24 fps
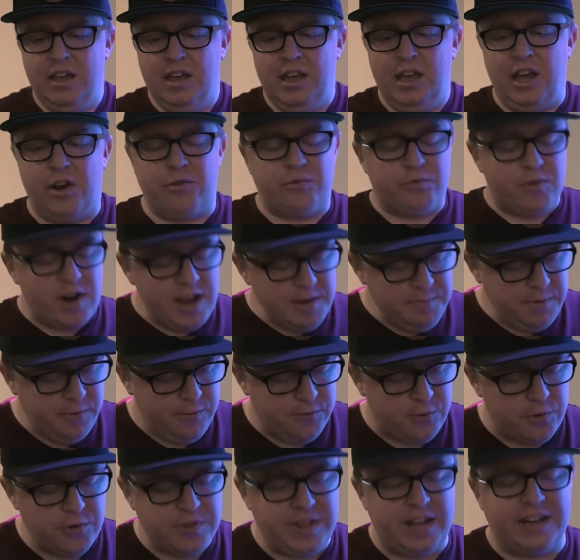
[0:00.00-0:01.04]
And right
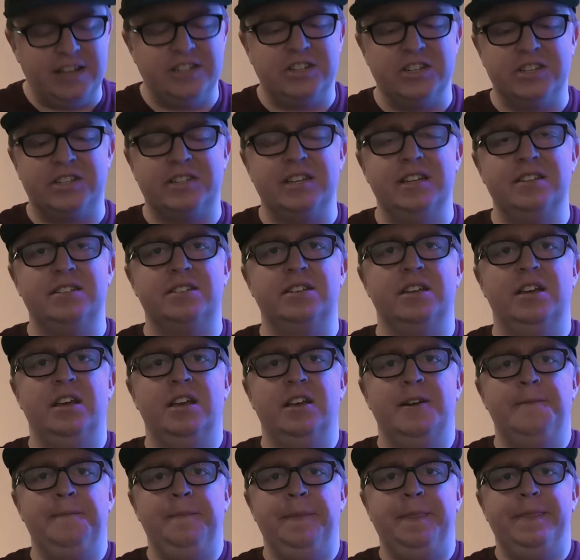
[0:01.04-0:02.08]
before that, it just says,
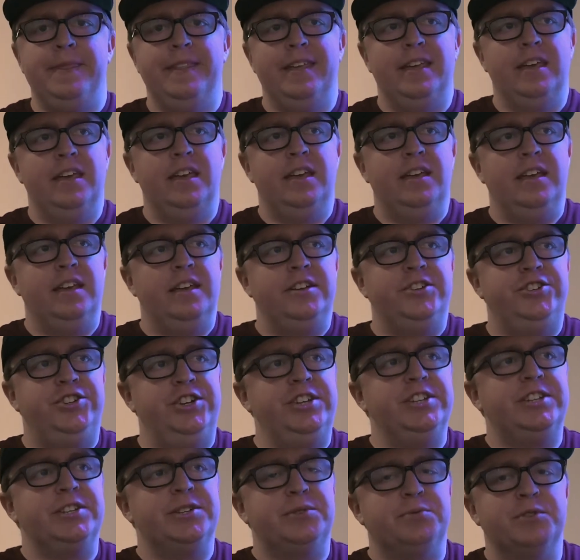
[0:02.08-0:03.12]

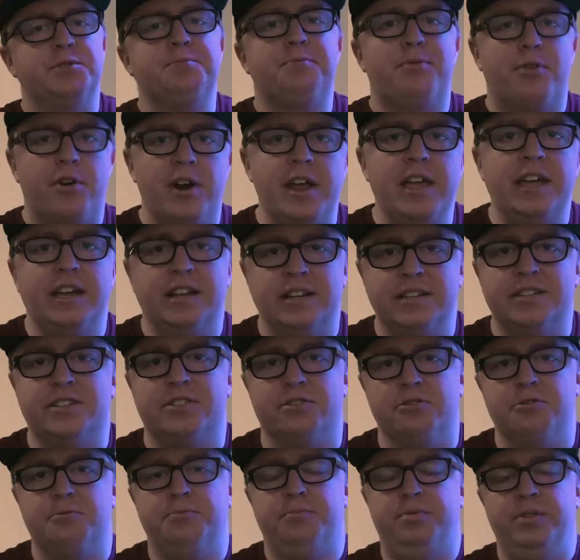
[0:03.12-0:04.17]
Jesus was praying in a
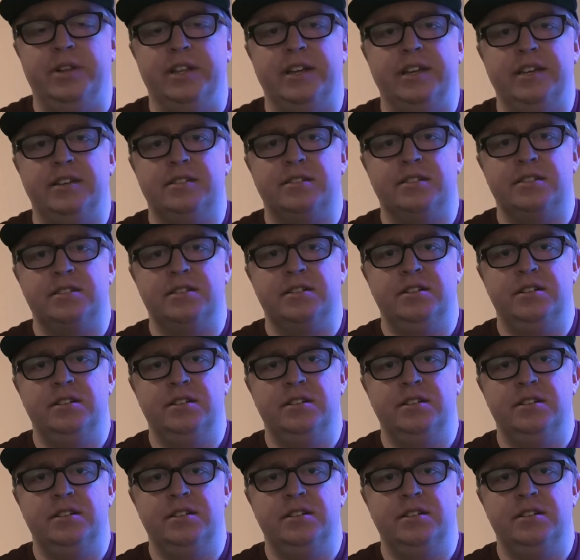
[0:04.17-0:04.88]
certain place.